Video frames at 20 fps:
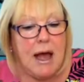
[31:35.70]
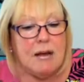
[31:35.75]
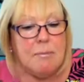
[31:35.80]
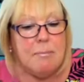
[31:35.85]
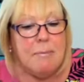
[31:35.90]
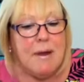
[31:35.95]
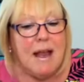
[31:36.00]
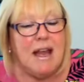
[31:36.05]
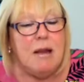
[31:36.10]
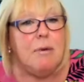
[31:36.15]

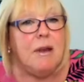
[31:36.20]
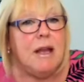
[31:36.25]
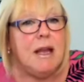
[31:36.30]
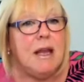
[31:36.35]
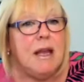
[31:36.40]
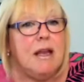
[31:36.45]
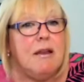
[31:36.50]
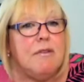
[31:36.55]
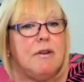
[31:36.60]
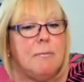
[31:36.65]
and maybe
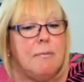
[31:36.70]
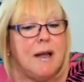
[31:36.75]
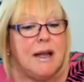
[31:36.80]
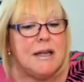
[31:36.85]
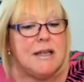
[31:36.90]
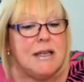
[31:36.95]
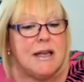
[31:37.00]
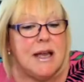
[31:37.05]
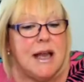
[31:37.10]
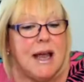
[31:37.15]
even
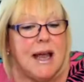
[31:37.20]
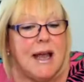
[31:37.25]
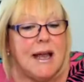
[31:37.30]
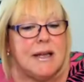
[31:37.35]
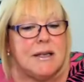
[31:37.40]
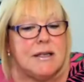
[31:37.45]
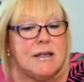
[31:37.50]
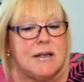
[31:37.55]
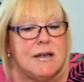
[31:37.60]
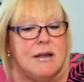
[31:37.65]
better
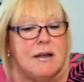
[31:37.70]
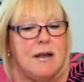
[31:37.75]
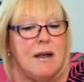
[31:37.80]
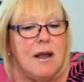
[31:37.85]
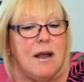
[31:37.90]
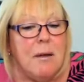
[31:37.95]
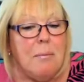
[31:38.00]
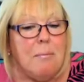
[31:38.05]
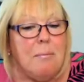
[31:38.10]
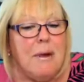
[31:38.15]
yet,
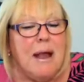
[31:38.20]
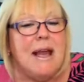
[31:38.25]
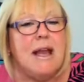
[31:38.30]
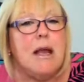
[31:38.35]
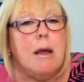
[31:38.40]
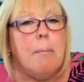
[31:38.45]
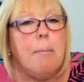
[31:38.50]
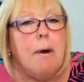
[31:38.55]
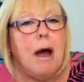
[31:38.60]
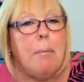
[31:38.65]

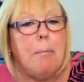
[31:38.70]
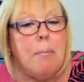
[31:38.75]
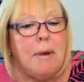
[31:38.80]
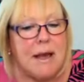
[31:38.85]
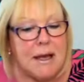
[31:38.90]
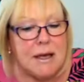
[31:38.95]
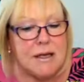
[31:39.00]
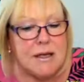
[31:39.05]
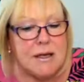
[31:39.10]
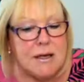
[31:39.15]
make a
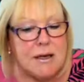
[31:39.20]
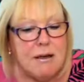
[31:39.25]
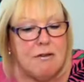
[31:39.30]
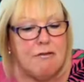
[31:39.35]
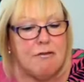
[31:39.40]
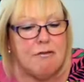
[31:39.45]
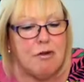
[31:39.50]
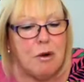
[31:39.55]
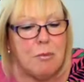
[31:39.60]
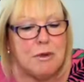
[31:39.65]
puppet
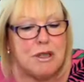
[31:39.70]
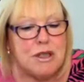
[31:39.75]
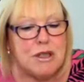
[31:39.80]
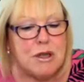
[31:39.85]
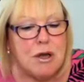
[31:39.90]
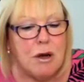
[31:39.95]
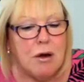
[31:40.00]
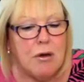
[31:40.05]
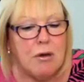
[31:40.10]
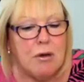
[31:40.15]
from a
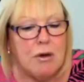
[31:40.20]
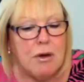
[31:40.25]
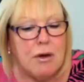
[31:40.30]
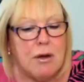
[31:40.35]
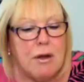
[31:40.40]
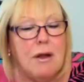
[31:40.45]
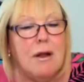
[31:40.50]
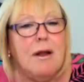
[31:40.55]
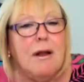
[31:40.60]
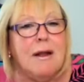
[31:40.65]
sock.
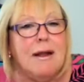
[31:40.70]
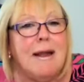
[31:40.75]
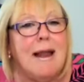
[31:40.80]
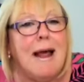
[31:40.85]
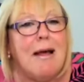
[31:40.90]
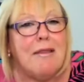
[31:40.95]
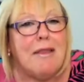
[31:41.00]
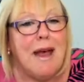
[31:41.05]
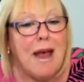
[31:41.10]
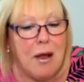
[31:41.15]

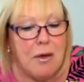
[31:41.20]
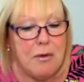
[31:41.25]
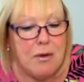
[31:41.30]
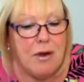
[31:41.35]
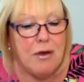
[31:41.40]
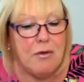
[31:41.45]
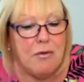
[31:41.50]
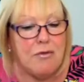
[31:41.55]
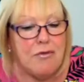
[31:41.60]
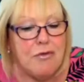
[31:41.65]
Now
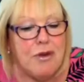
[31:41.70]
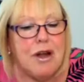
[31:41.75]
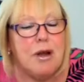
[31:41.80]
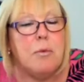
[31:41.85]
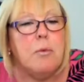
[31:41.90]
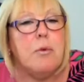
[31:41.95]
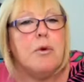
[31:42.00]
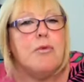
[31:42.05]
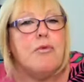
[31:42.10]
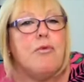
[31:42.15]
that
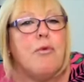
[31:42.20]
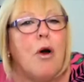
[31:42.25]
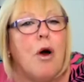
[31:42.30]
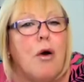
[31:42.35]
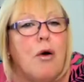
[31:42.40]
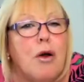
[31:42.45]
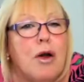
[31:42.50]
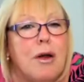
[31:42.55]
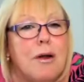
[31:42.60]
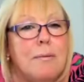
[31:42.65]
really would
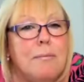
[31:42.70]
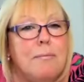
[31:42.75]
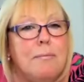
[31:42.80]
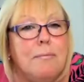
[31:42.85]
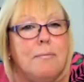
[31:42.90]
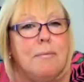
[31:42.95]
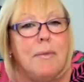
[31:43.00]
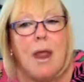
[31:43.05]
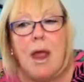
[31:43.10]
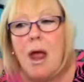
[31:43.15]
rock.
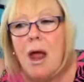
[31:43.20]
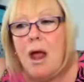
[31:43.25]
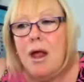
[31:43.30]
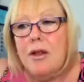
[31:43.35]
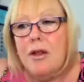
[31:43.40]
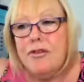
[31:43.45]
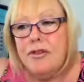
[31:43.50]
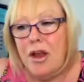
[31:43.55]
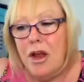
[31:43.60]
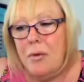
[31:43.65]

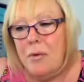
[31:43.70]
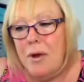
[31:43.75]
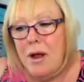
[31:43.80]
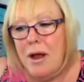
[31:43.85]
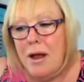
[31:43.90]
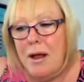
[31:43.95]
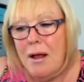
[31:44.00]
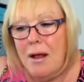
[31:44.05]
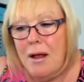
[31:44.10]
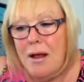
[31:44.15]
So
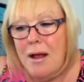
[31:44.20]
